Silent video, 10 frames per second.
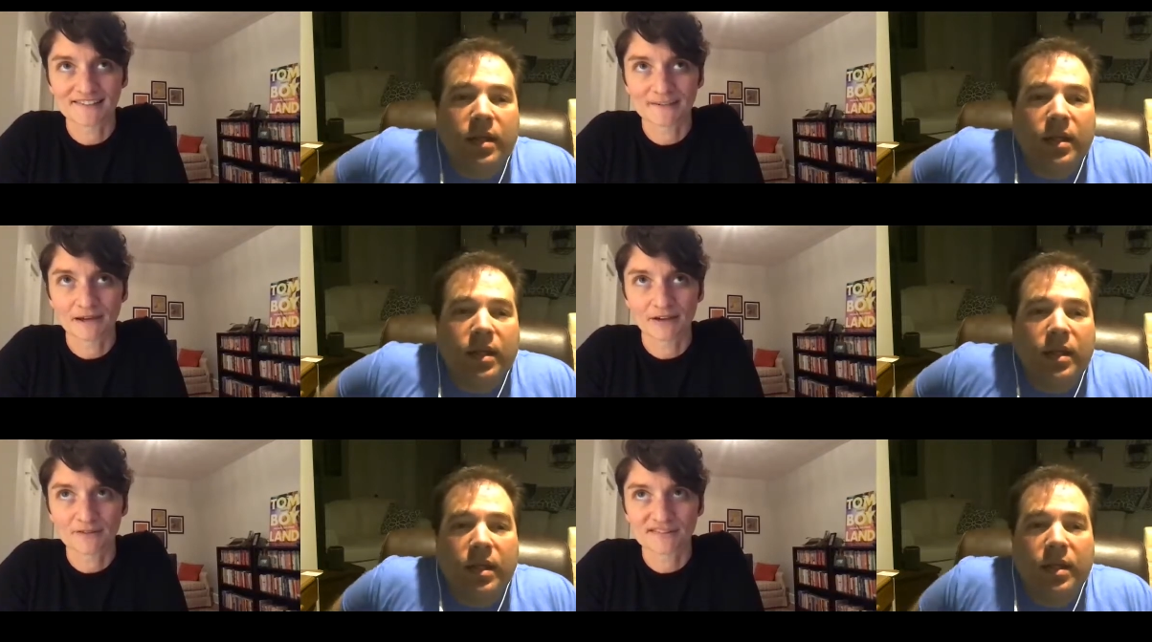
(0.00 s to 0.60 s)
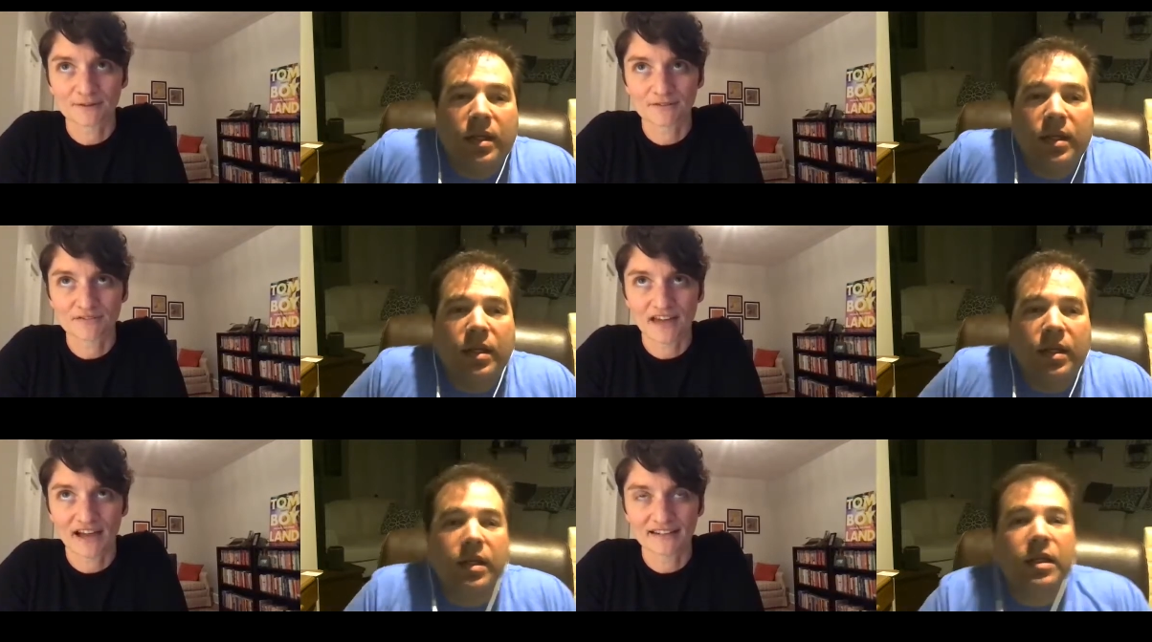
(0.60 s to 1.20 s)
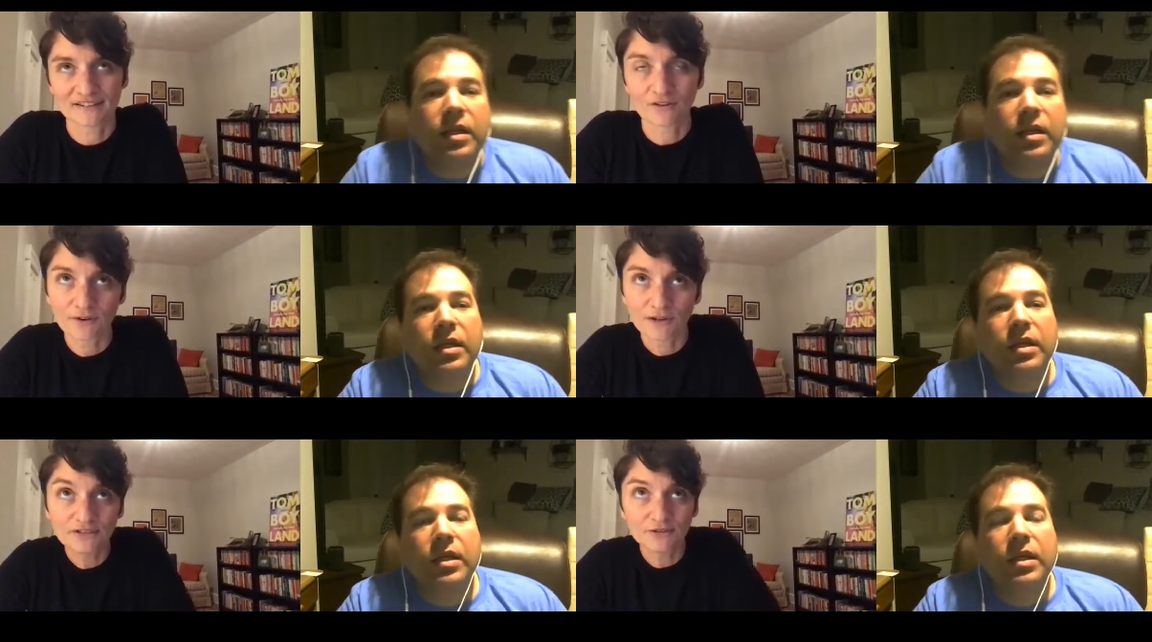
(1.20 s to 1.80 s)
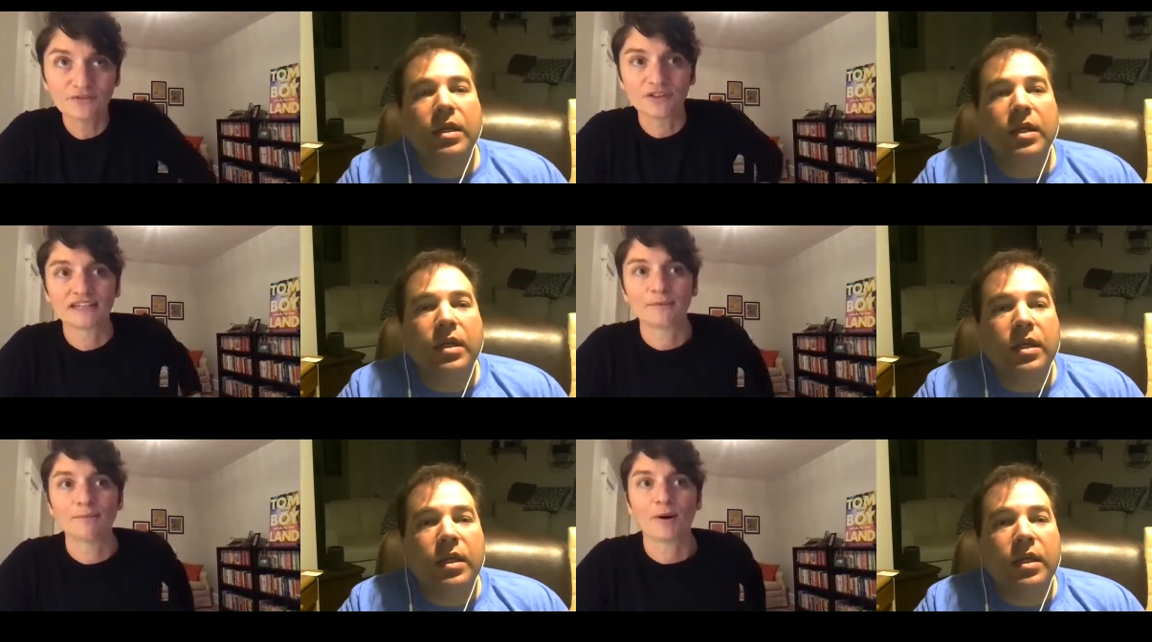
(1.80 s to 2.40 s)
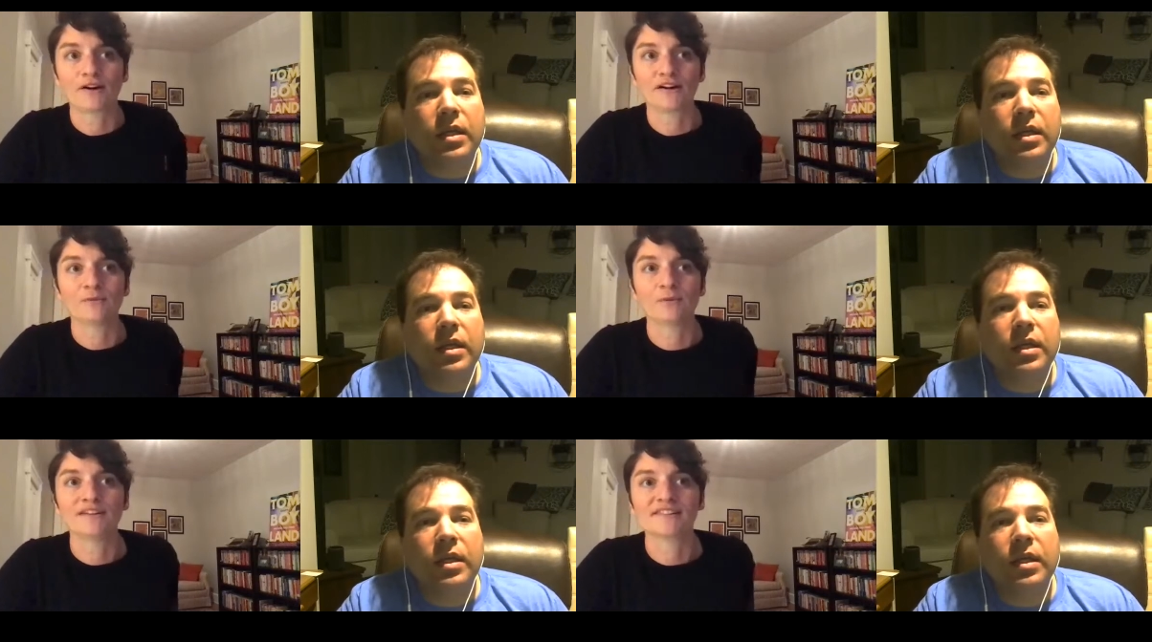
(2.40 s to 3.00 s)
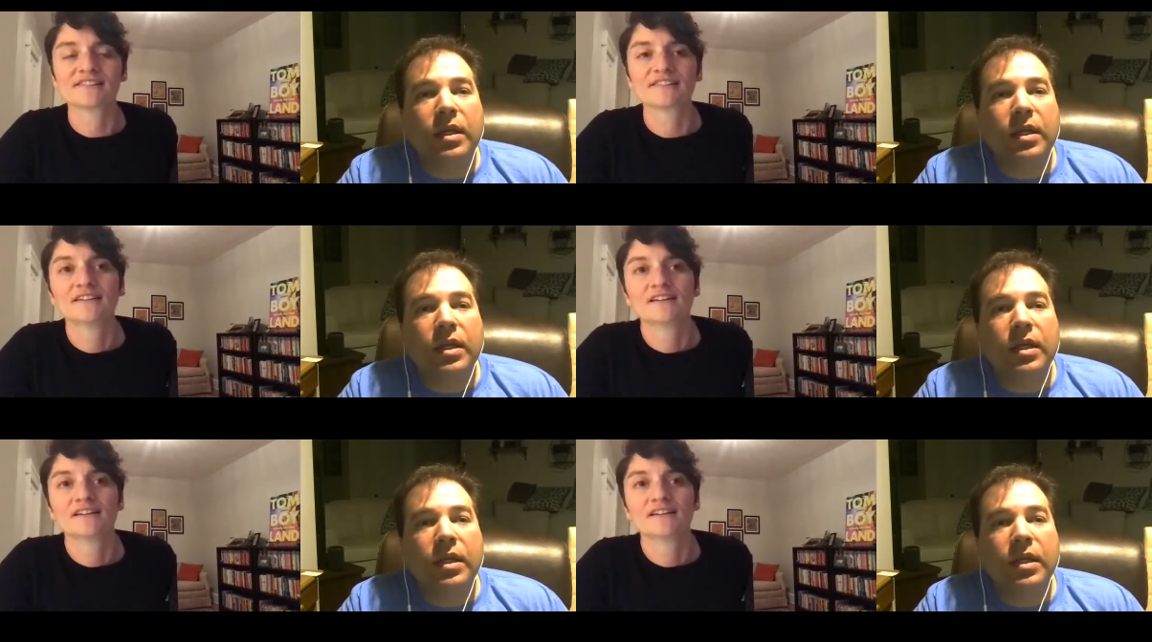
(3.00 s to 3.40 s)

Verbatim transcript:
Speaker 1: About sort of that. Although I do feel like in part it was,